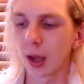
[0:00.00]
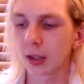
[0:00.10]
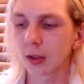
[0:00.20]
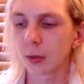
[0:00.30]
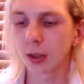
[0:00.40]

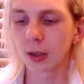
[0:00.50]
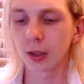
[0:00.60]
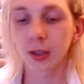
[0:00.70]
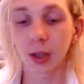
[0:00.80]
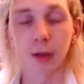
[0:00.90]
That's not what it
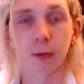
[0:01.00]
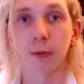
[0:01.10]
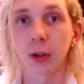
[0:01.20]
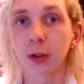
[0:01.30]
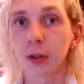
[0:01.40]
is. It
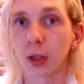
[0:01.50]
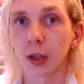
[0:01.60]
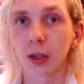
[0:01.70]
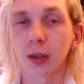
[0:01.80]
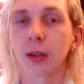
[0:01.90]
feels
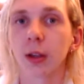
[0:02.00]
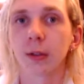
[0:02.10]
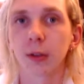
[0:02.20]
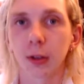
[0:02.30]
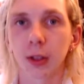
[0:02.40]
like it.
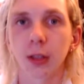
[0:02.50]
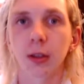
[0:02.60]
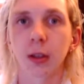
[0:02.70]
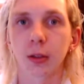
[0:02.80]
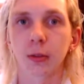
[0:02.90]
Definitely
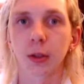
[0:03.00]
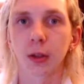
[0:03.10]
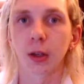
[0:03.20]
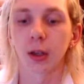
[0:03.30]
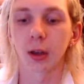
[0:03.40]
does
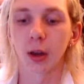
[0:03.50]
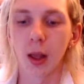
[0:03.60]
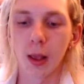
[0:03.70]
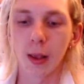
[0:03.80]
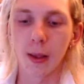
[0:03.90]
feel like it.
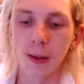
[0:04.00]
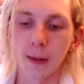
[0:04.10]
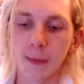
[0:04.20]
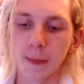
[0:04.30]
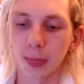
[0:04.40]

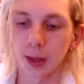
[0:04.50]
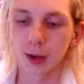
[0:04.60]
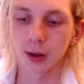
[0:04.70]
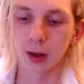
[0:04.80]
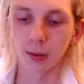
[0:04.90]

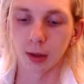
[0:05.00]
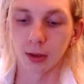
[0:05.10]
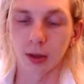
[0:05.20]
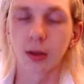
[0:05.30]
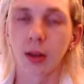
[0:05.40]

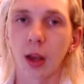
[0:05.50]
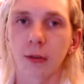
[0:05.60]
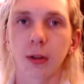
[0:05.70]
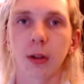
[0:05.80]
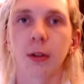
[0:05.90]
It
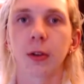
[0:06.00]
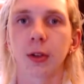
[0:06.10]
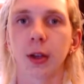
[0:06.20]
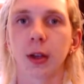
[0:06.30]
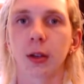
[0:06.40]
definitely
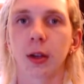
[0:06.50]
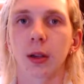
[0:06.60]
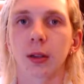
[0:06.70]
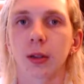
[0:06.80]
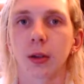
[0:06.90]
feels like
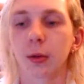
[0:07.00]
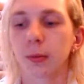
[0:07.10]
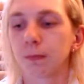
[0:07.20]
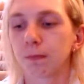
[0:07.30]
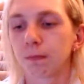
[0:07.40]
glass. So,
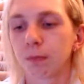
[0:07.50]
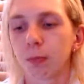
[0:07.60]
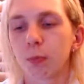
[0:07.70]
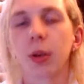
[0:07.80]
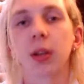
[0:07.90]

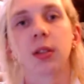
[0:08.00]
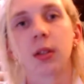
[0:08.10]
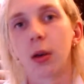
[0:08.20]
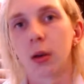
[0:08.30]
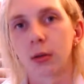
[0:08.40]
but
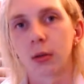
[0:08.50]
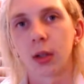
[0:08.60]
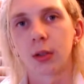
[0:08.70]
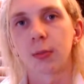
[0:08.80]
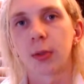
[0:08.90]
it's not.
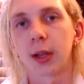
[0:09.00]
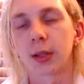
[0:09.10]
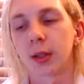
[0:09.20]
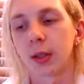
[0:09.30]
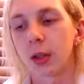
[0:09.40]
It's
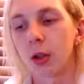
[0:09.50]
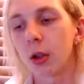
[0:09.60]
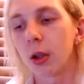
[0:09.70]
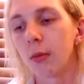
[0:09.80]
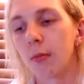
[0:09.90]
plastic.
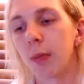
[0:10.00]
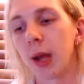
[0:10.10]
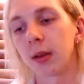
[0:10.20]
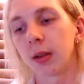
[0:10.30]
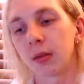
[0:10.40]
You can
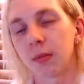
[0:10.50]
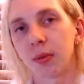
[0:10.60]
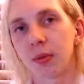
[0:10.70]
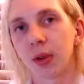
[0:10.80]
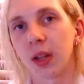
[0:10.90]
bend it
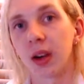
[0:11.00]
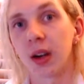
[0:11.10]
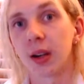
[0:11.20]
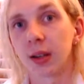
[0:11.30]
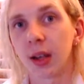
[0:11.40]
pretty
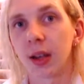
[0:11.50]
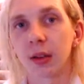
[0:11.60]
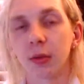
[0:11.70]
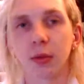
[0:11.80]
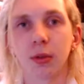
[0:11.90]
hard and
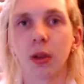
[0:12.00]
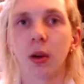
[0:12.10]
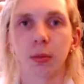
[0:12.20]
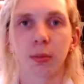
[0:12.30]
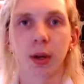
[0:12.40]
it will
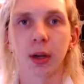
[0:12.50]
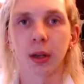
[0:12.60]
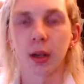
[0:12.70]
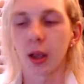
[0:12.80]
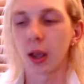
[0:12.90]
not break.
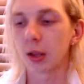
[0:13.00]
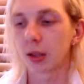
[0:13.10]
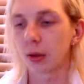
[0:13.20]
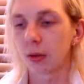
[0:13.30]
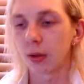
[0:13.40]

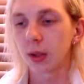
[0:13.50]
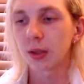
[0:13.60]
So